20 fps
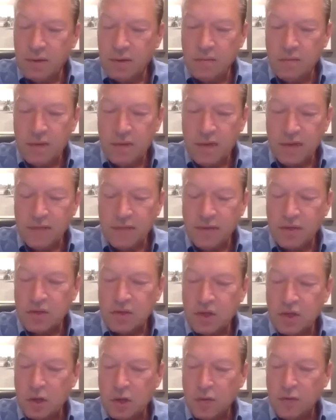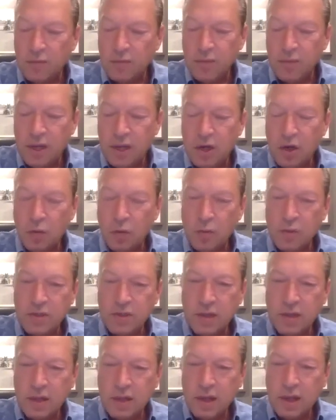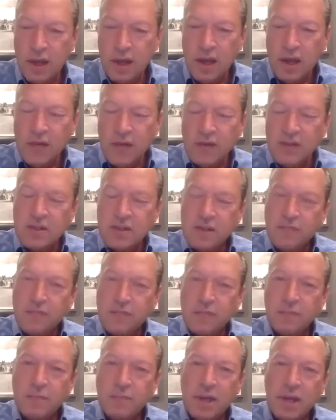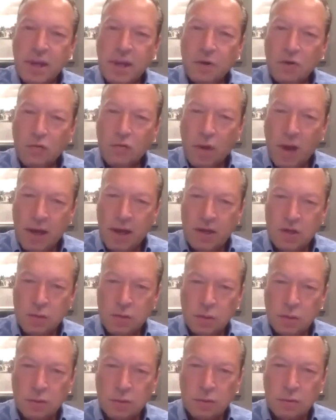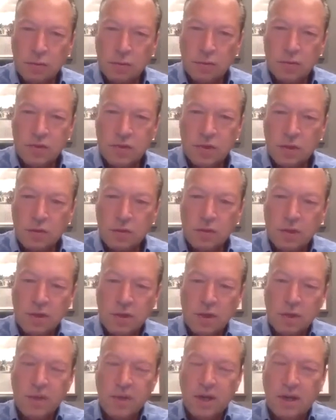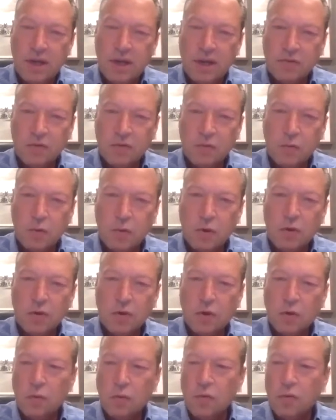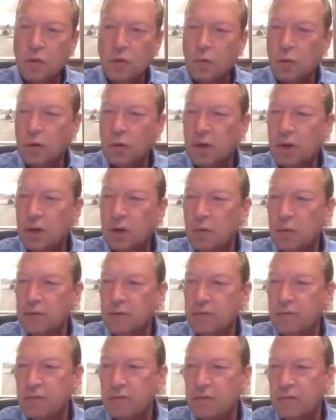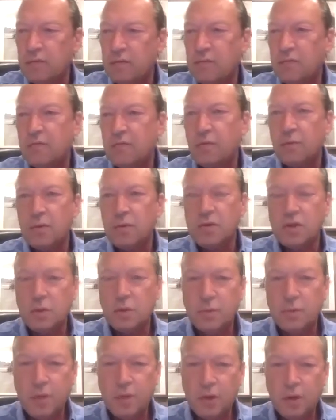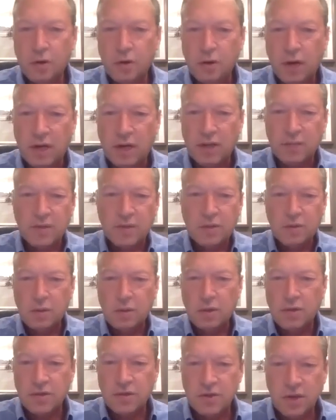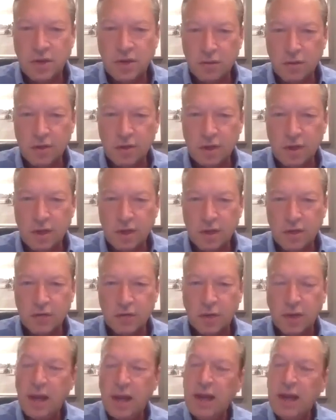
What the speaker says: definitely saw with Peter was this stuff became gradual. So immediately after the war, they're working with former German bureaucrats, because who else is going to run the country?